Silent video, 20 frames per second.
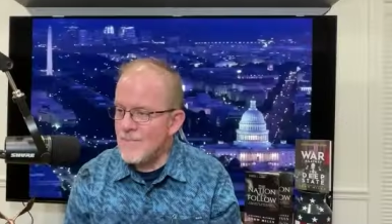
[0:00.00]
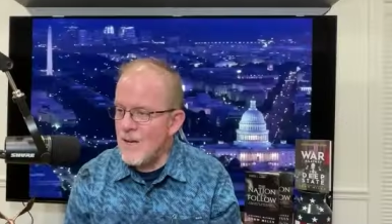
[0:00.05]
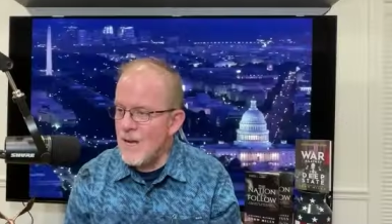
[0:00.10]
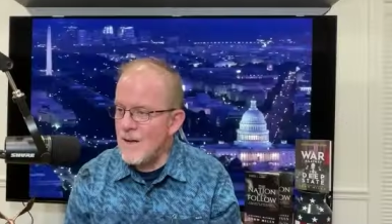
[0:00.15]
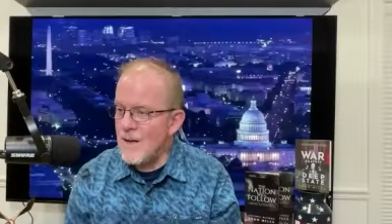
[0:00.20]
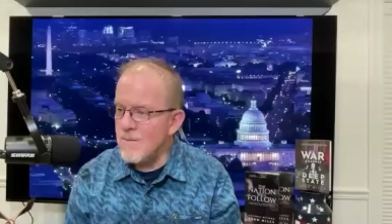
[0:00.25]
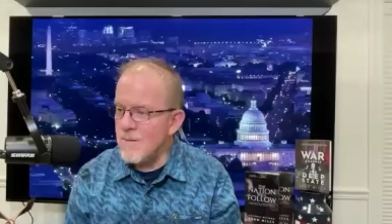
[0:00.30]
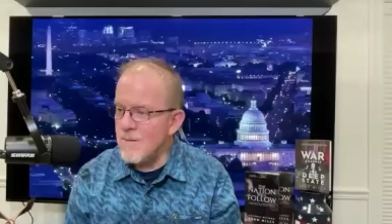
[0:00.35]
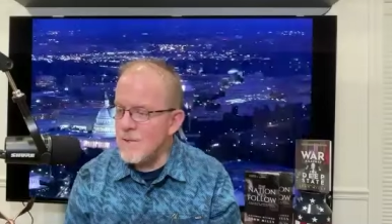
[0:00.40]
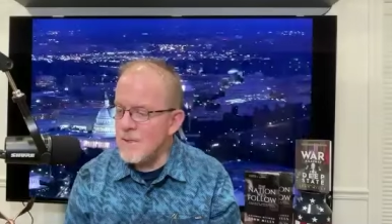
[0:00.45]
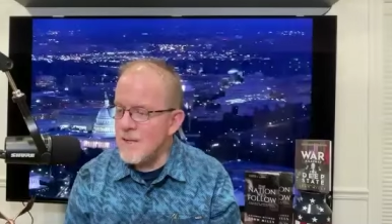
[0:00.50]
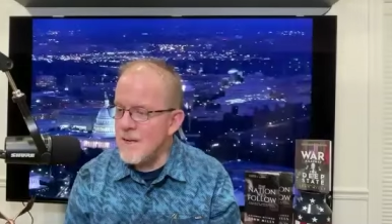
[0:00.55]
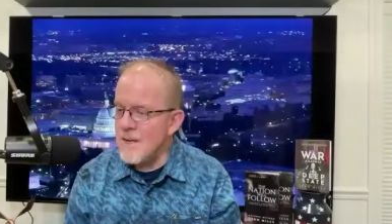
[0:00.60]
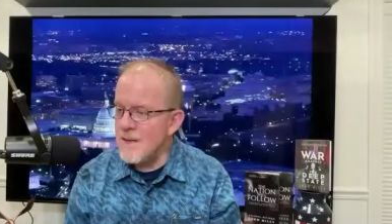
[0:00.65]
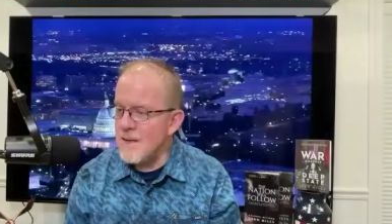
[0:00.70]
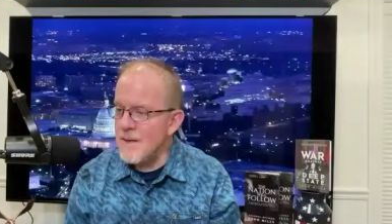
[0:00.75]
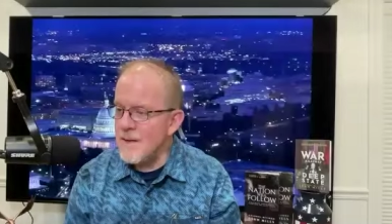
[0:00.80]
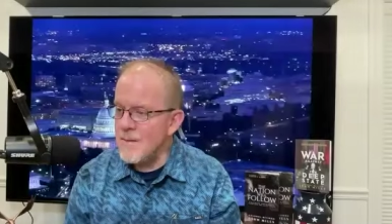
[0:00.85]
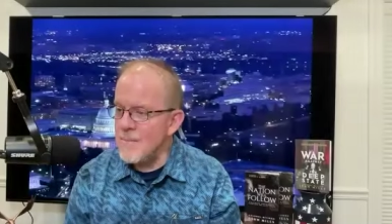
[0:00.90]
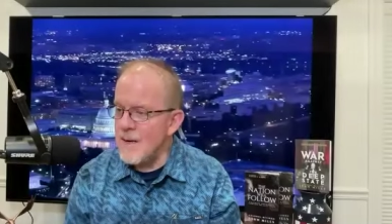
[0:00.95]
Uh, well, a-
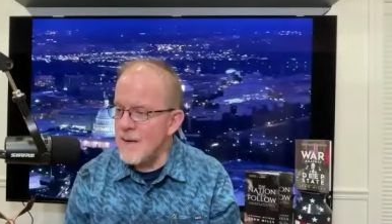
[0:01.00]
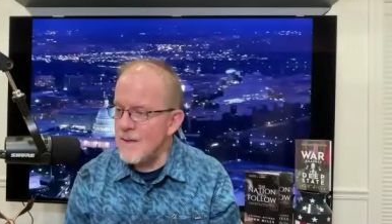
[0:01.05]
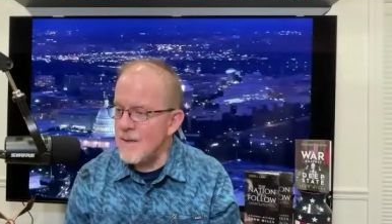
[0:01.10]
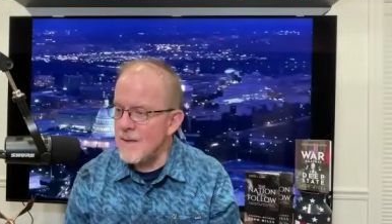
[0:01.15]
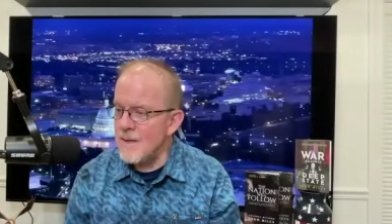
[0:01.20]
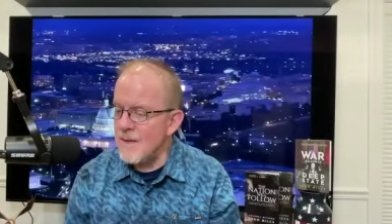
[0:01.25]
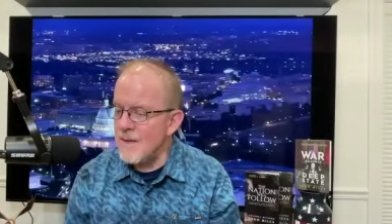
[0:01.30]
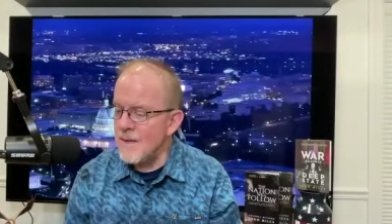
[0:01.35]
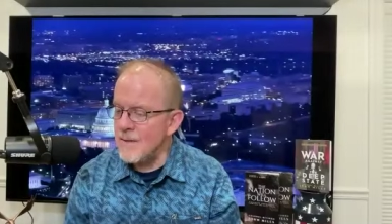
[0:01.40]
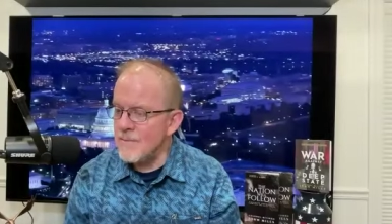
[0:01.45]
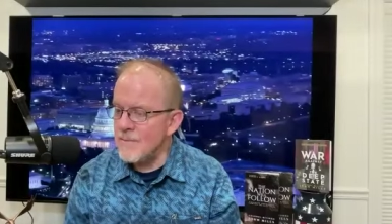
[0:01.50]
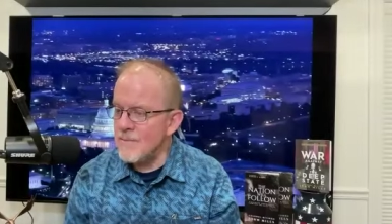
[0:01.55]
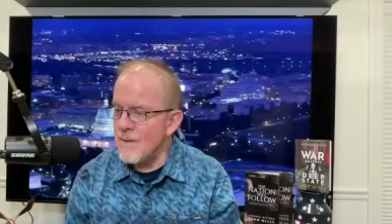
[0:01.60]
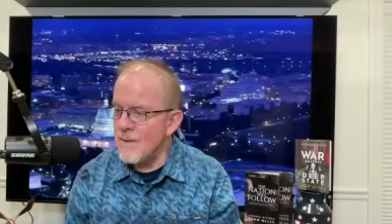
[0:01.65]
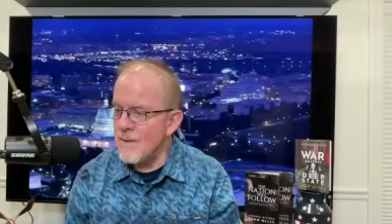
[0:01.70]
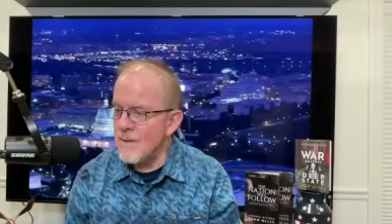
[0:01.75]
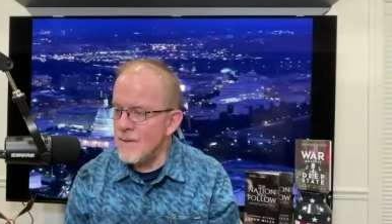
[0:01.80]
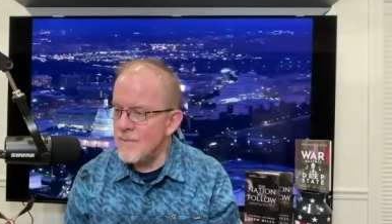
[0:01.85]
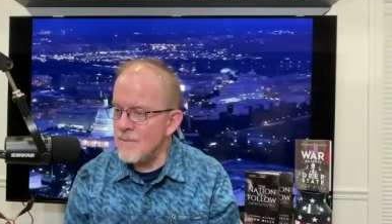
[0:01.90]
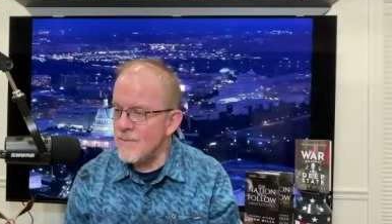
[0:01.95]
amen, uh,
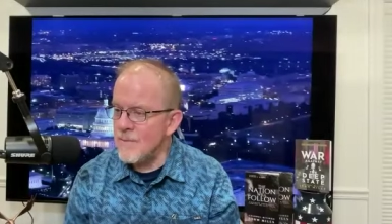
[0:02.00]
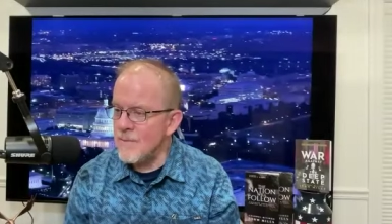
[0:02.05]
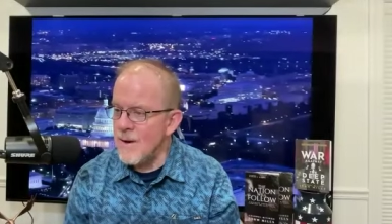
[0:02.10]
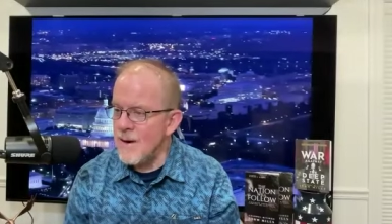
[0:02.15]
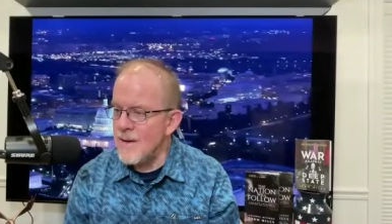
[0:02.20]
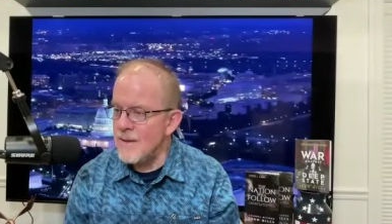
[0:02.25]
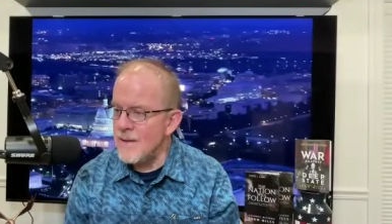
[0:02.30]
uh, Frank.